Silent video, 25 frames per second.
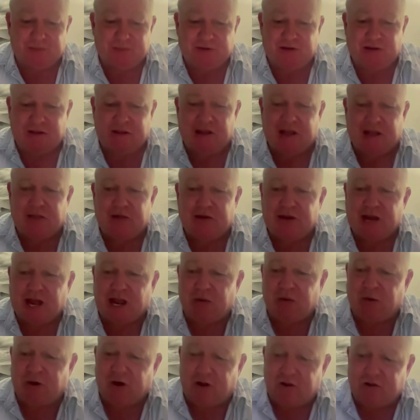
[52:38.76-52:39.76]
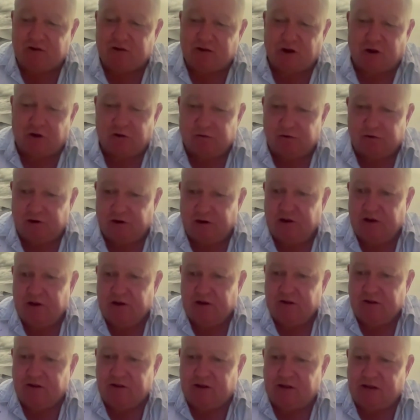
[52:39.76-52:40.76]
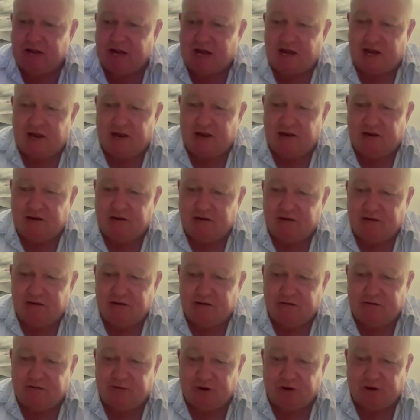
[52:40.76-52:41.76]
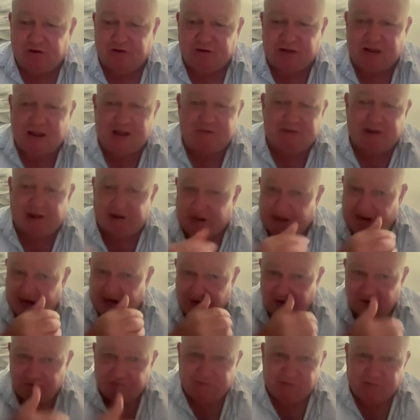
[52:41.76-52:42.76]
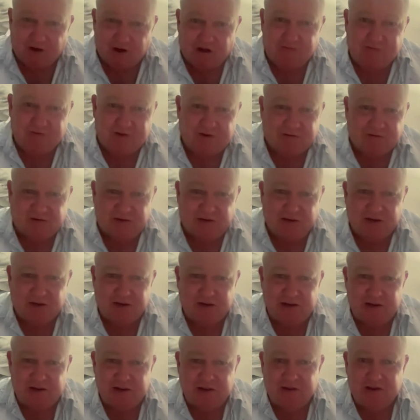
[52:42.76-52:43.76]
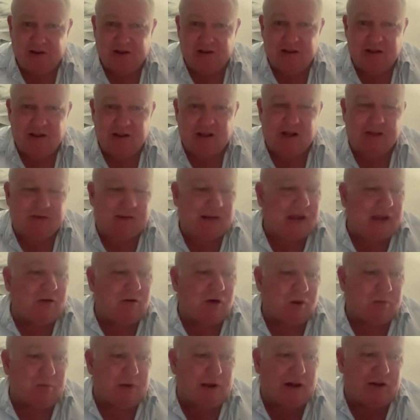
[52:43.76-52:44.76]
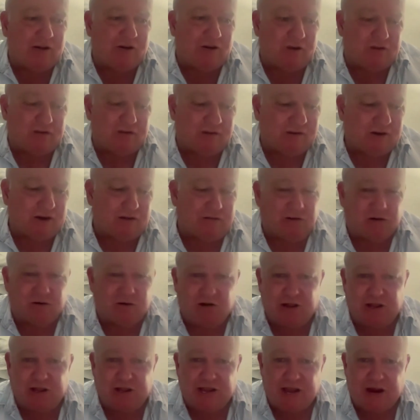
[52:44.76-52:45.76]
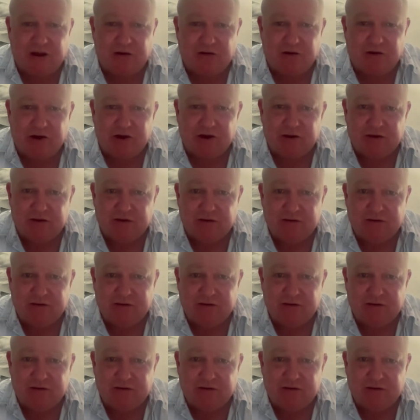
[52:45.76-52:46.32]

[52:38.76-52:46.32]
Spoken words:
so the other day when I sold the first cafe down here at $550, he goes, "How do I pay?" I said, "Do you have your credit card on you?"